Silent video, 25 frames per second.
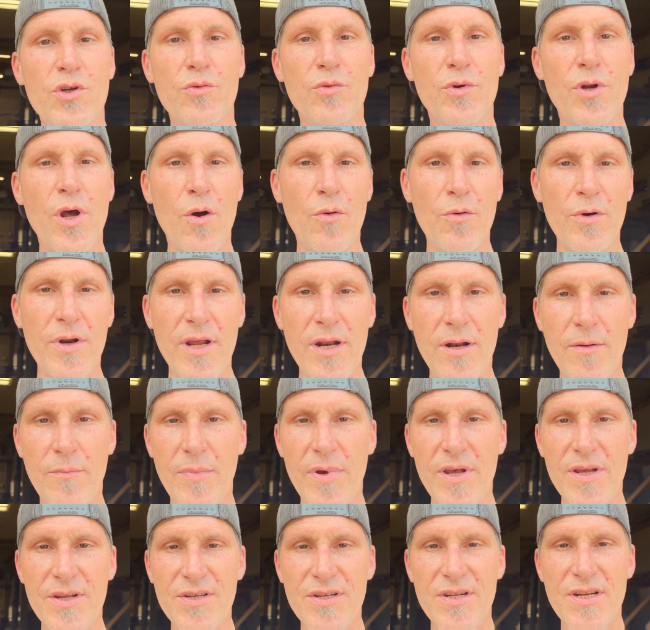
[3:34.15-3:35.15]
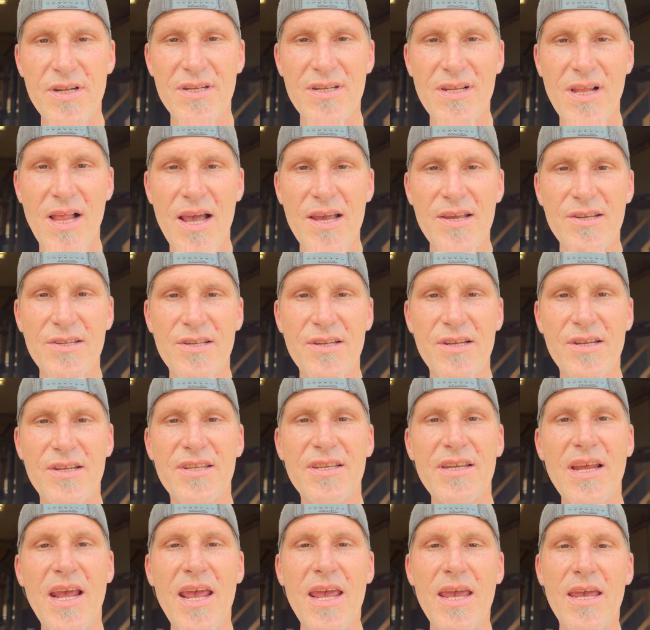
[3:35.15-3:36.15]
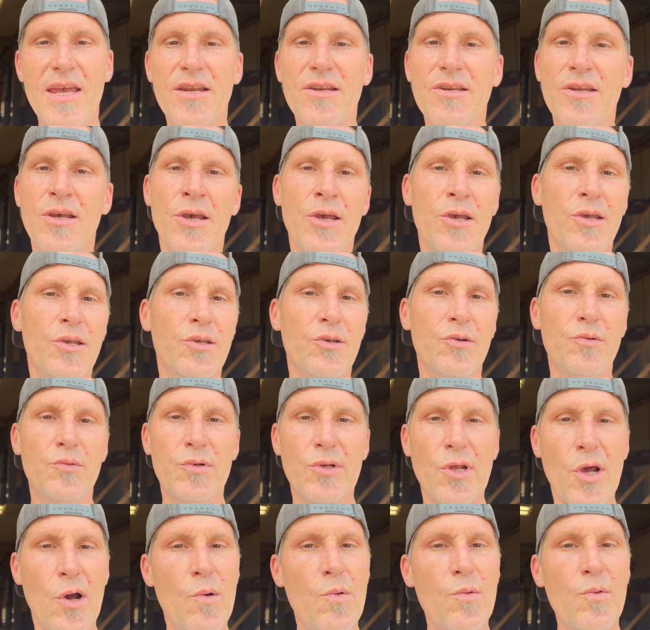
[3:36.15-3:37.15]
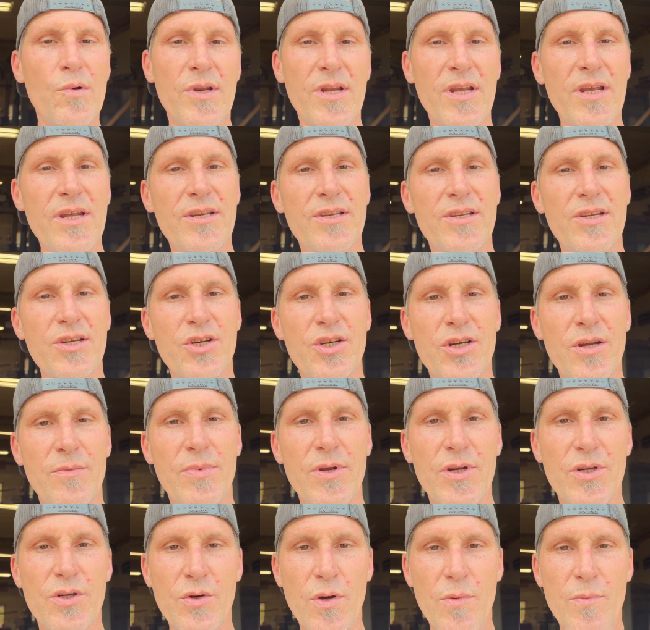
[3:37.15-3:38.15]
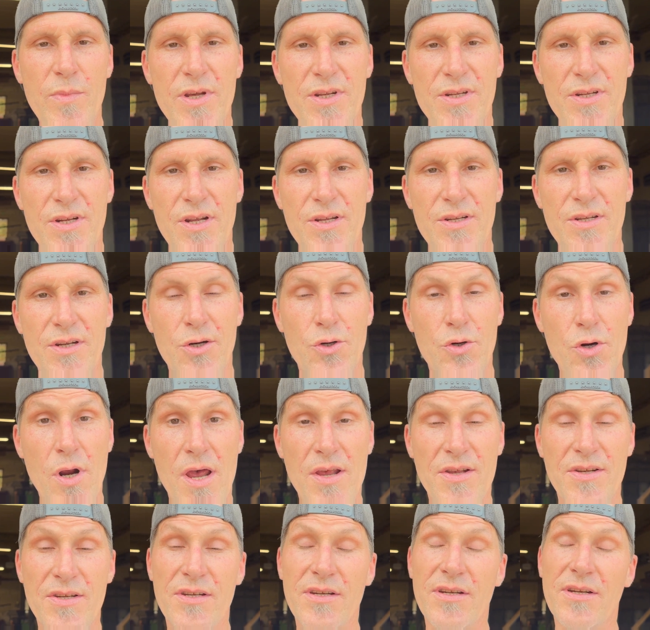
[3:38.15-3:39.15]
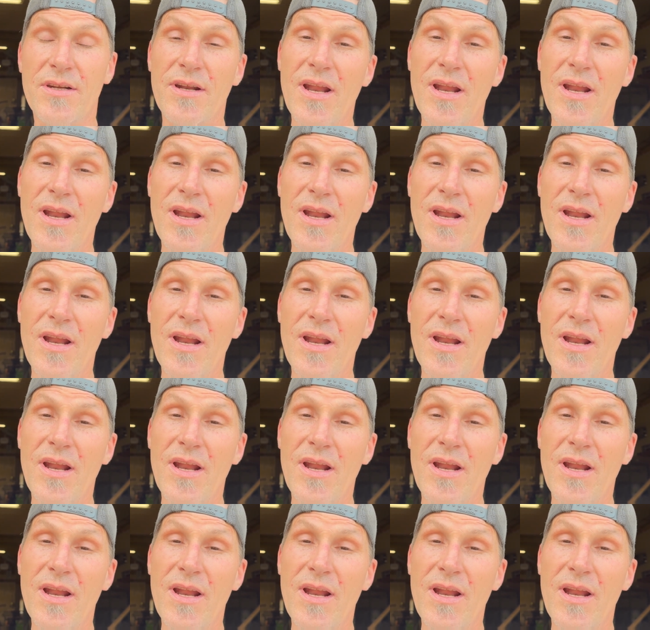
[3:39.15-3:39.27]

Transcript: You don't need a business license, and you don't need to ship it to a business address.